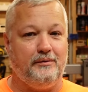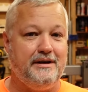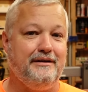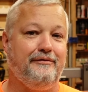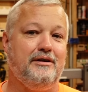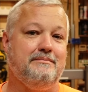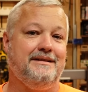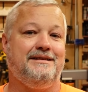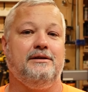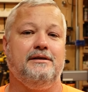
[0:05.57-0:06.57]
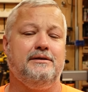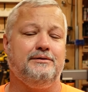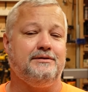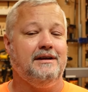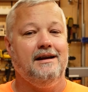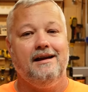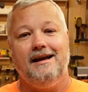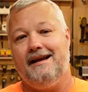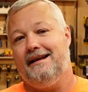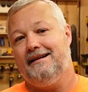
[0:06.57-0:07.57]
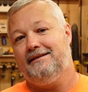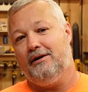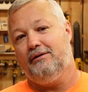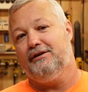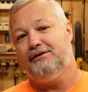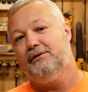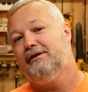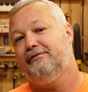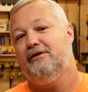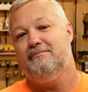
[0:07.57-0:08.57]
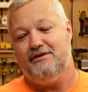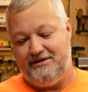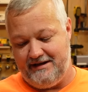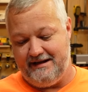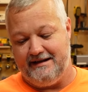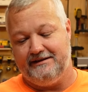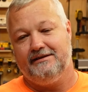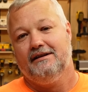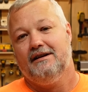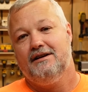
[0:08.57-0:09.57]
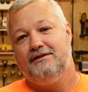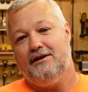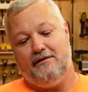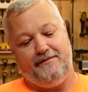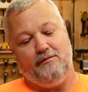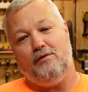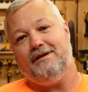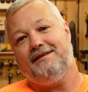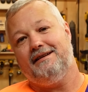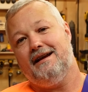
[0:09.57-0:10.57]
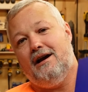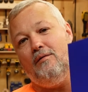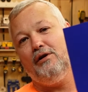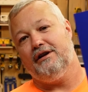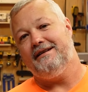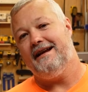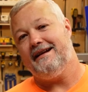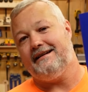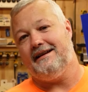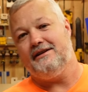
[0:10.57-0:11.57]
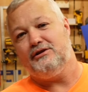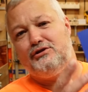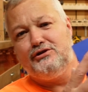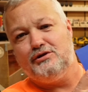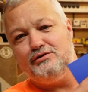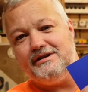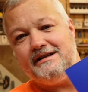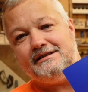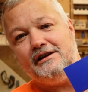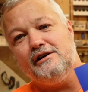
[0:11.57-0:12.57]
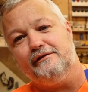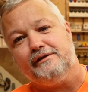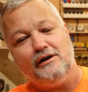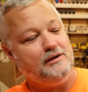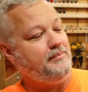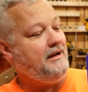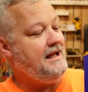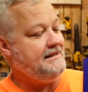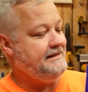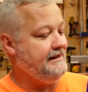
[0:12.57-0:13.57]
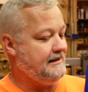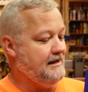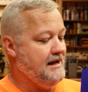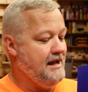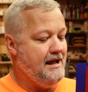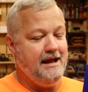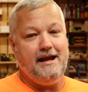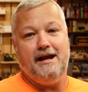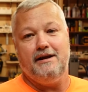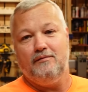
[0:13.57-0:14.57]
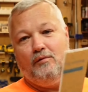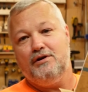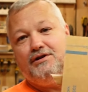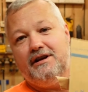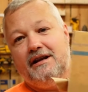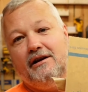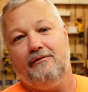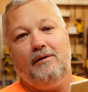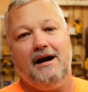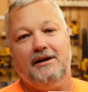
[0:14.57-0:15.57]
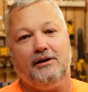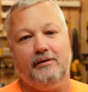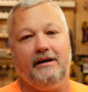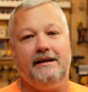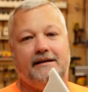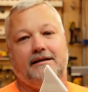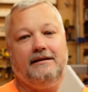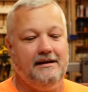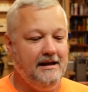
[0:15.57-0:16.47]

three different materials and a total of two different machines. So if you wanna see how we're gonna take two sheets of colored plastic and one sheet of white acrylic